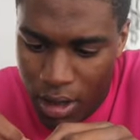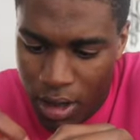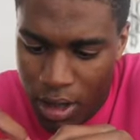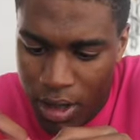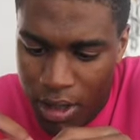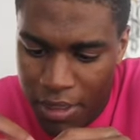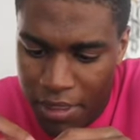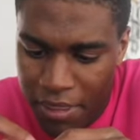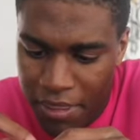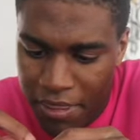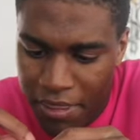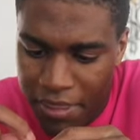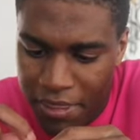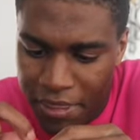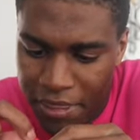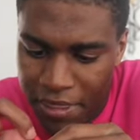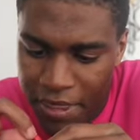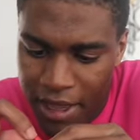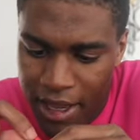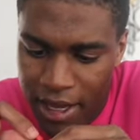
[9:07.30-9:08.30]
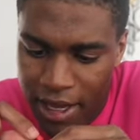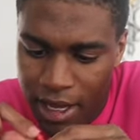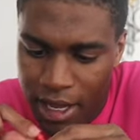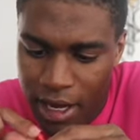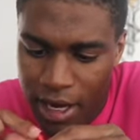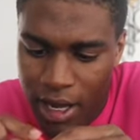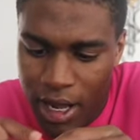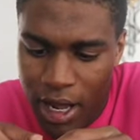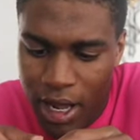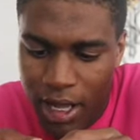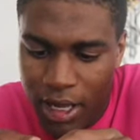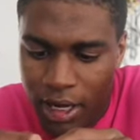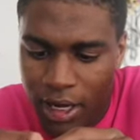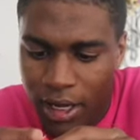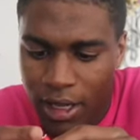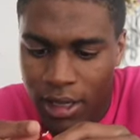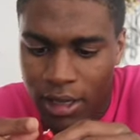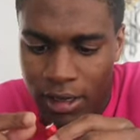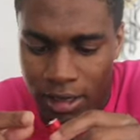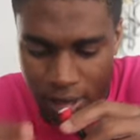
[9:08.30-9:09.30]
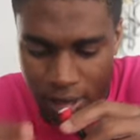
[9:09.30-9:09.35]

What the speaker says: I think I got it.